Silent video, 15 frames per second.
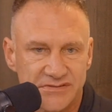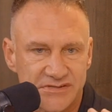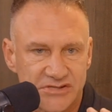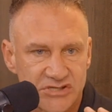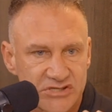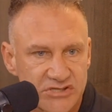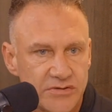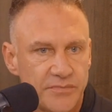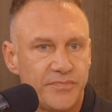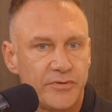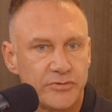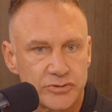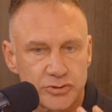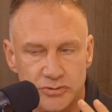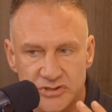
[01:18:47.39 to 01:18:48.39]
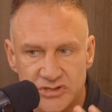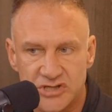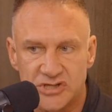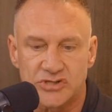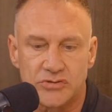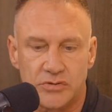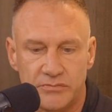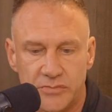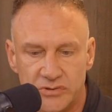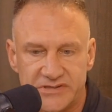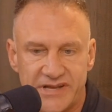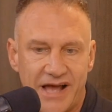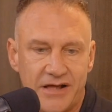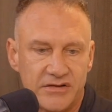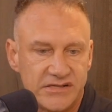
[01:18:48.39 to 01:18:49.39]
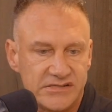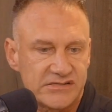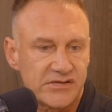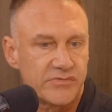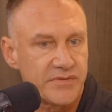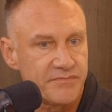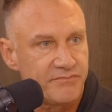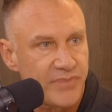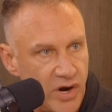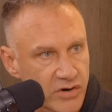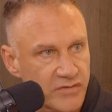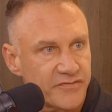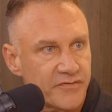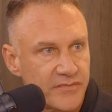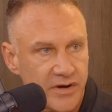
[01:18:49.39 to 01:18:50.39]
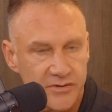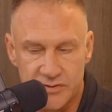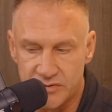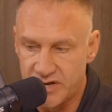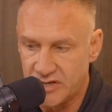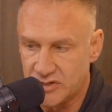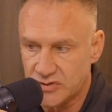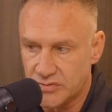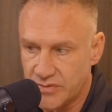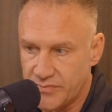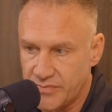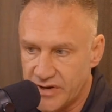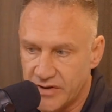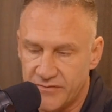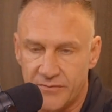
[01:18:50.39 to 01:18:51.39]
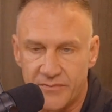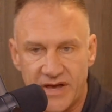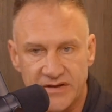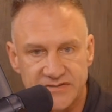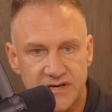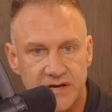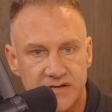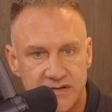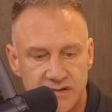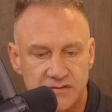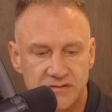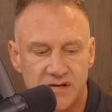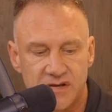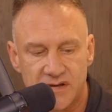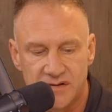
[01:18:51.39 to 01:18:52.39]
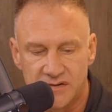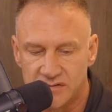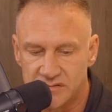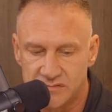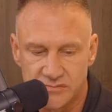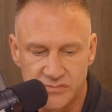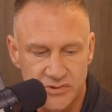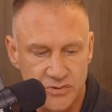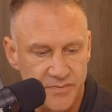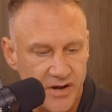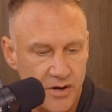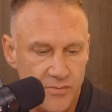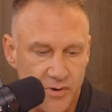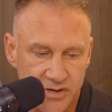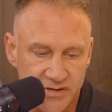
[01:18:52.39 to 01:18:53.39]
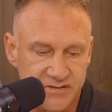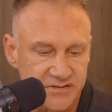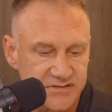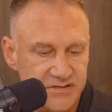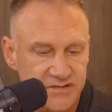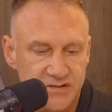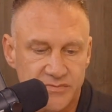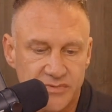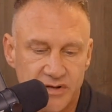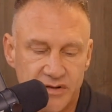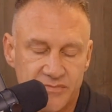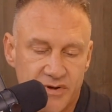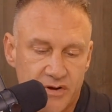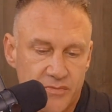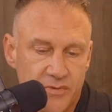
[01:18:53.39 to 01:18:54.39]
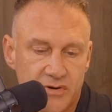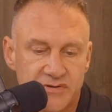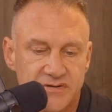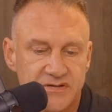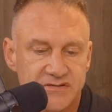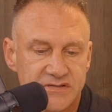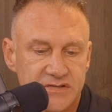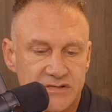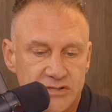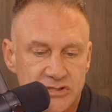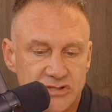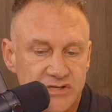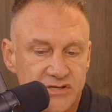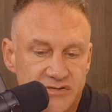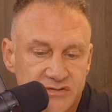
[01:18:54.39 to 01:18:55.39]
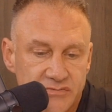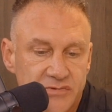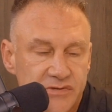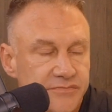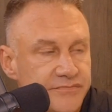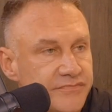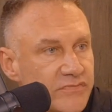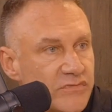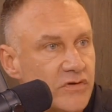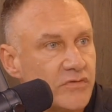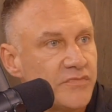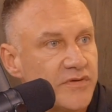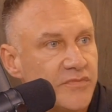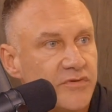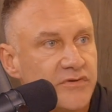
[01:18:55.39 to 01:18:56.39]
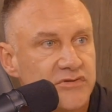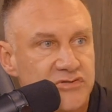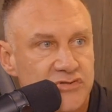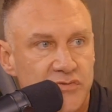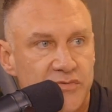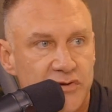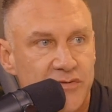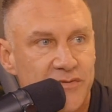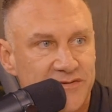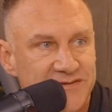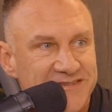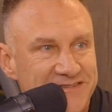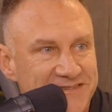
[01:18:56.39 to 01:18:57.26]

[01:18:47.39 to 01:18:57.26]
simple, traditional modalities that we borrow from Mother Nature. We bring them from outside in. We do biomarker testing in the blood, biomarker testing in the genes, and we turn people into superhumans.